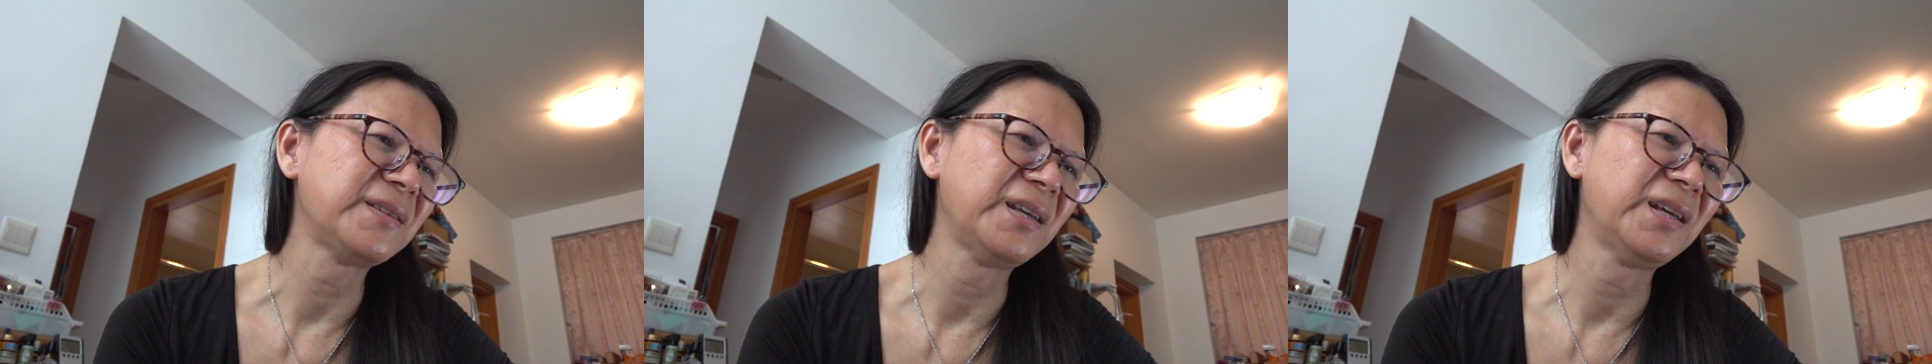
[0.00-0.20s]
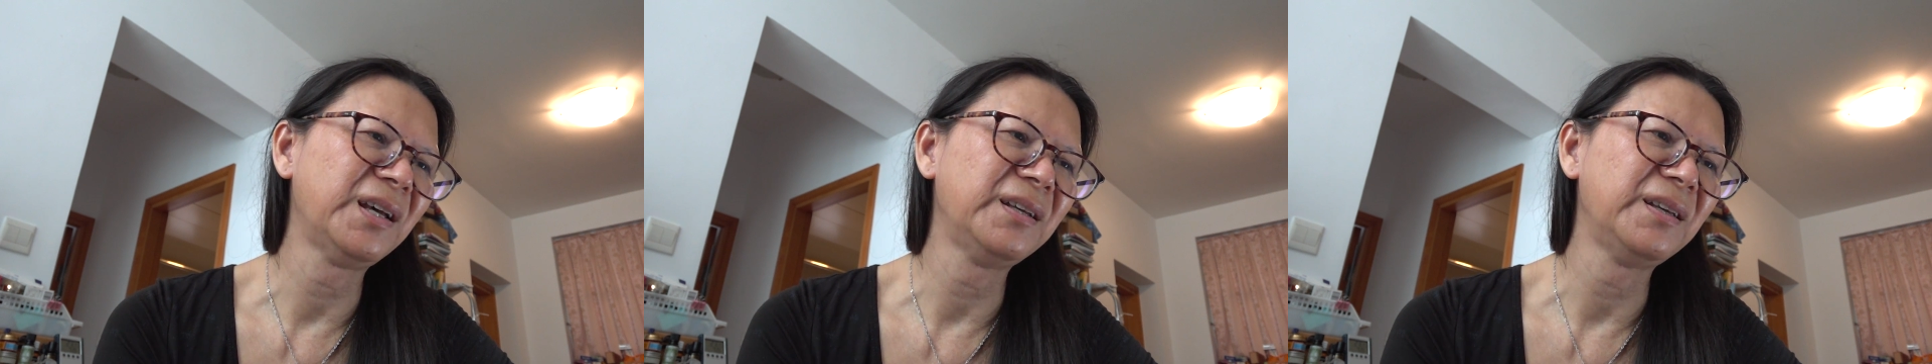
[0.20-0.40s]

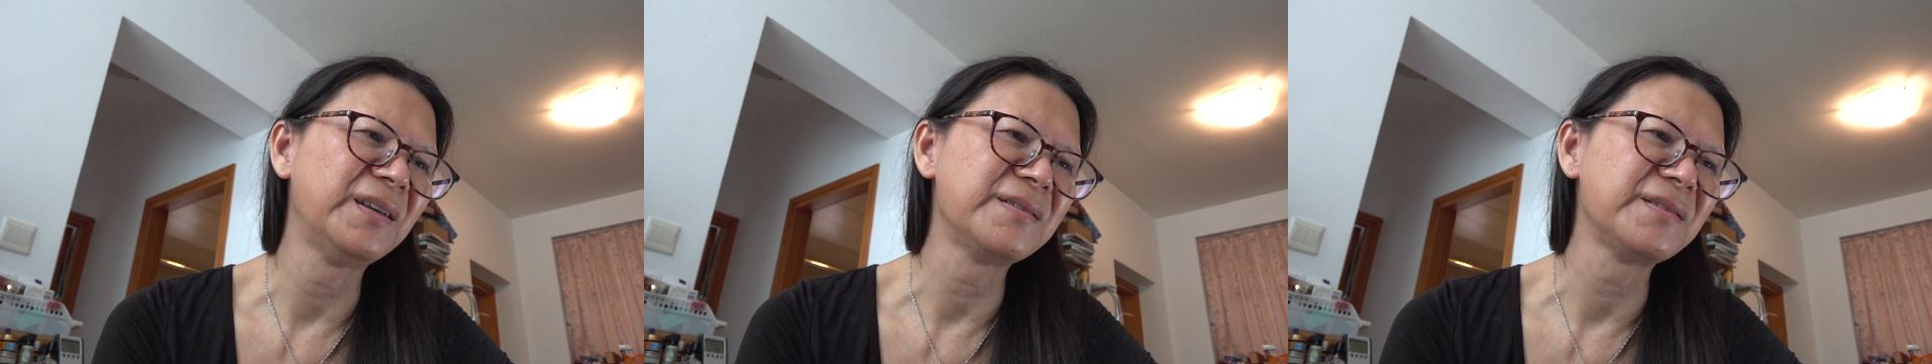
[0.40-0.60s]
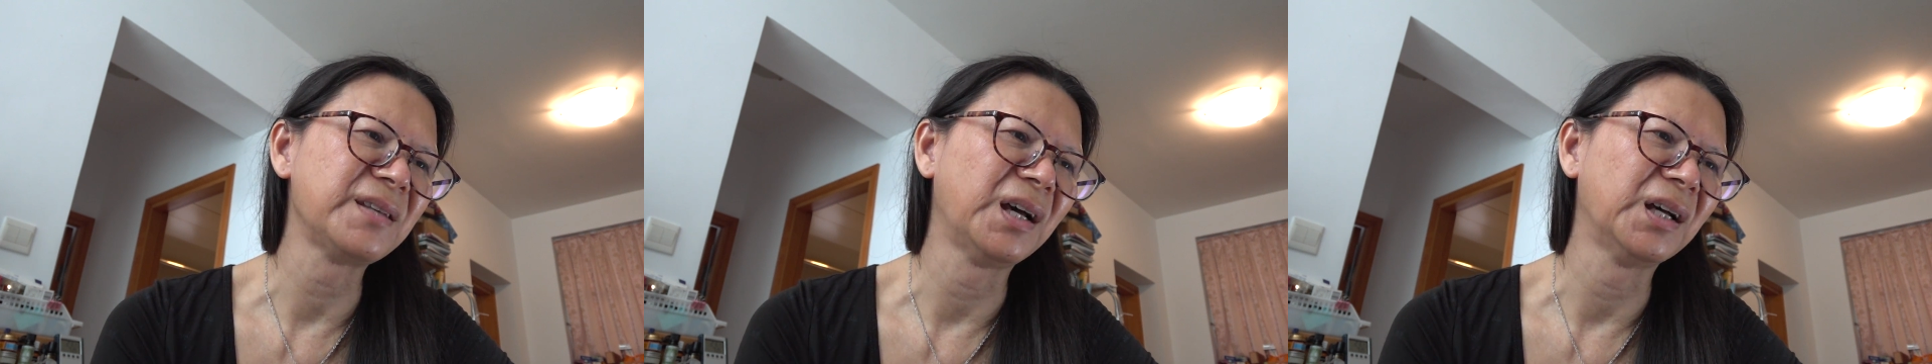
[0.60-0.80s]
there is
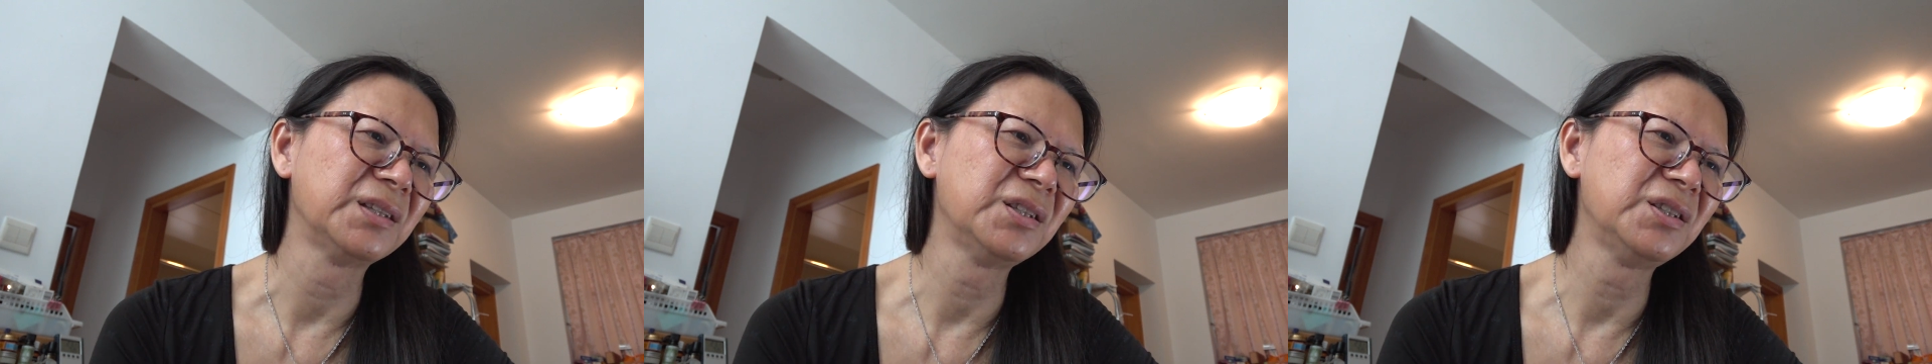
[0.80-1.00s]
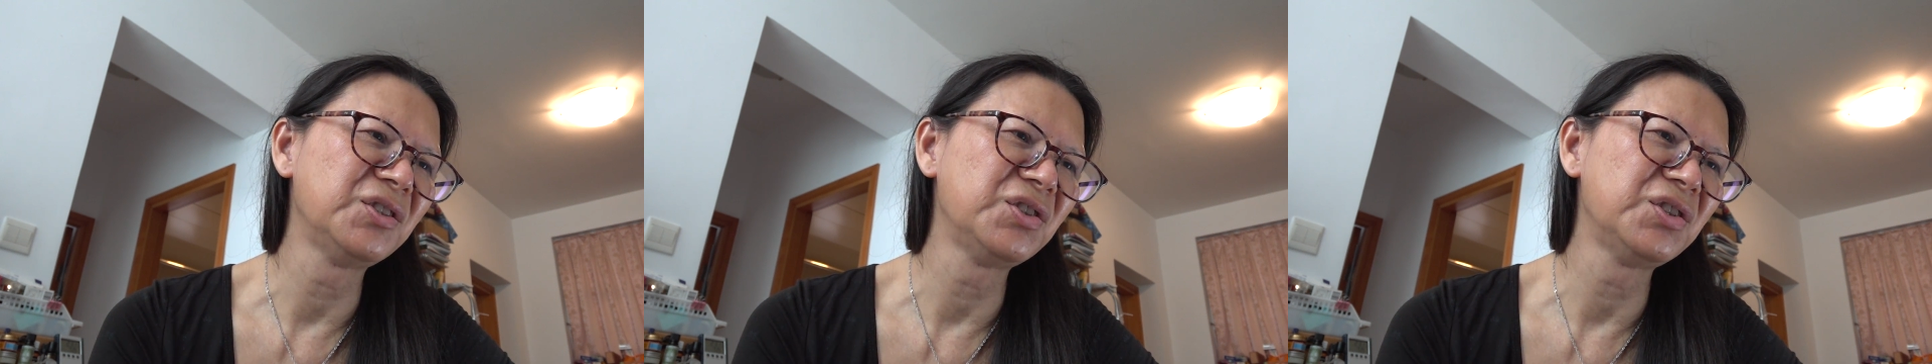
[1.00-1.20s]
a
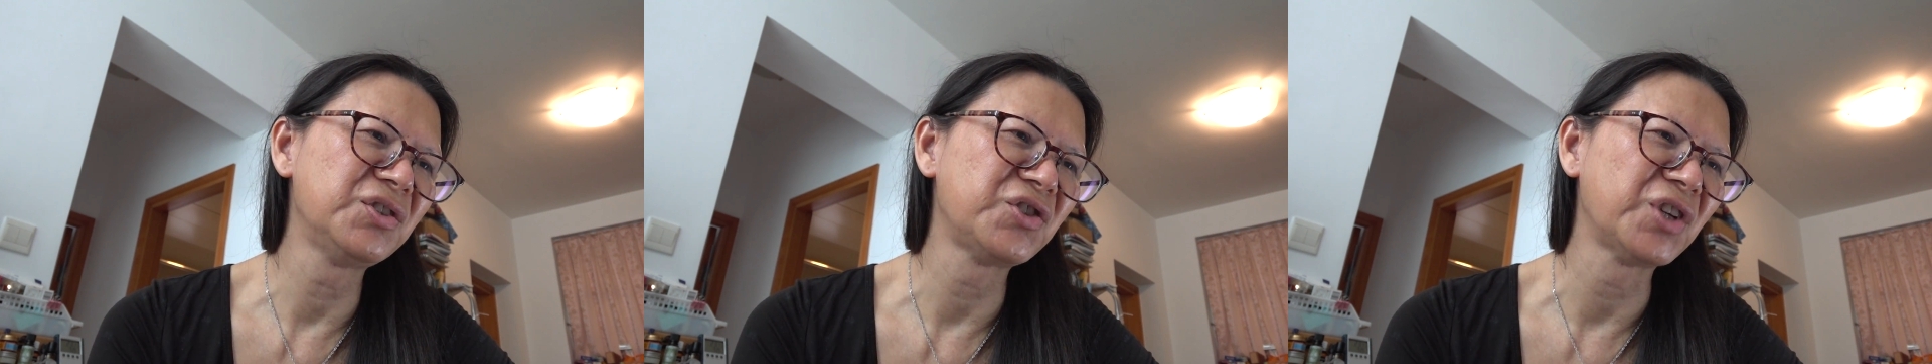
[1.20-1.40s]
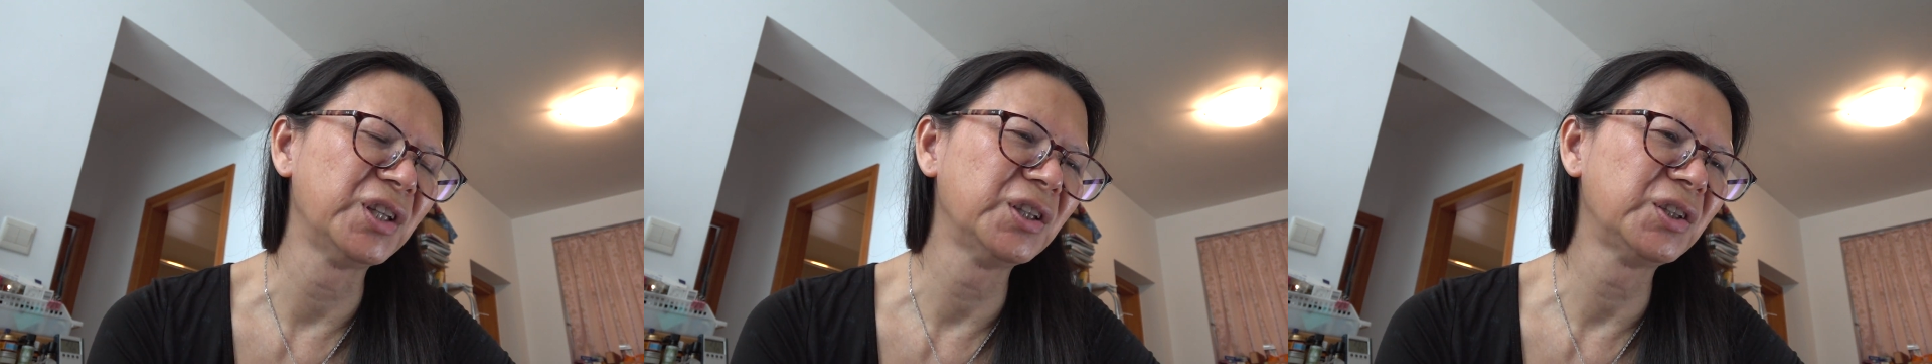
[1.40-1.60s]

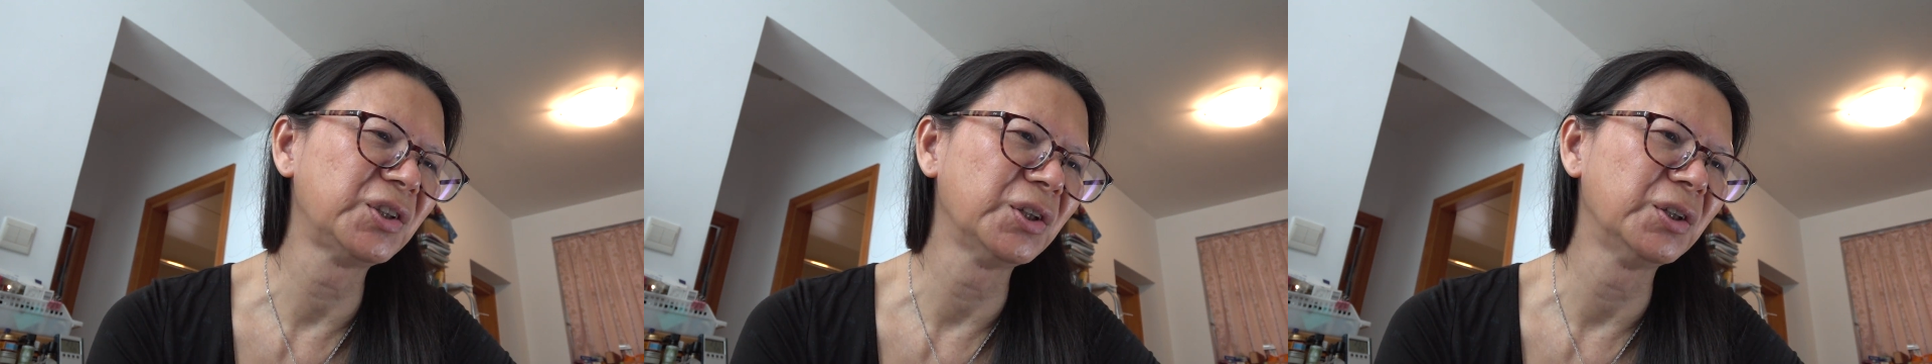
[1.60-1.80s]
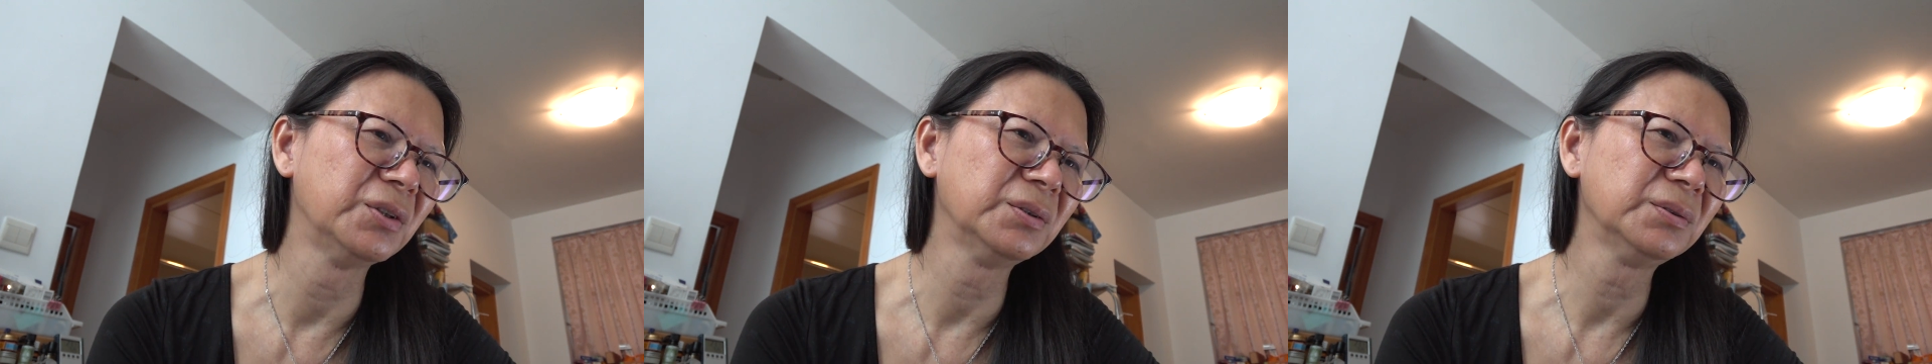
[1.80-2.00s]

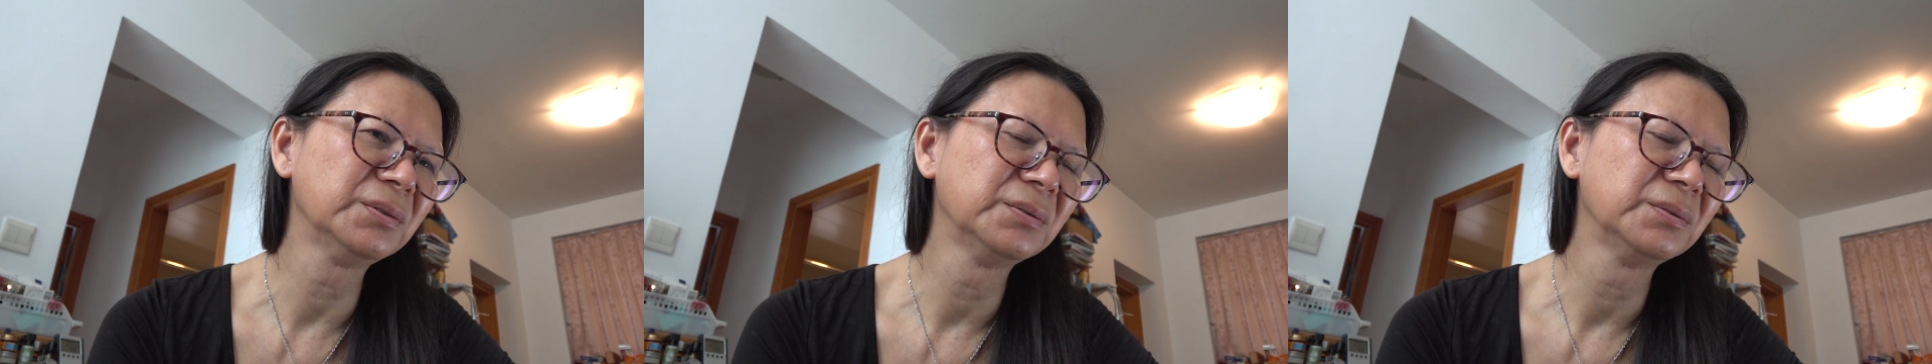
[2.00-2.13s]
genital.